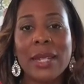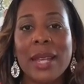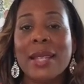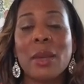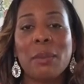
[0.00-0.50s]

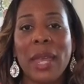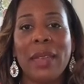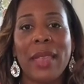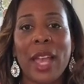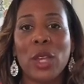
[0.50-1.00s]
doesn't
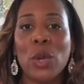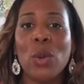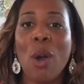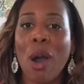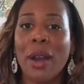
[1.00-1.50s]
mean that
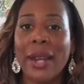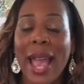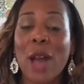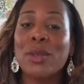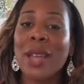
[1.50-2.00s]
you are now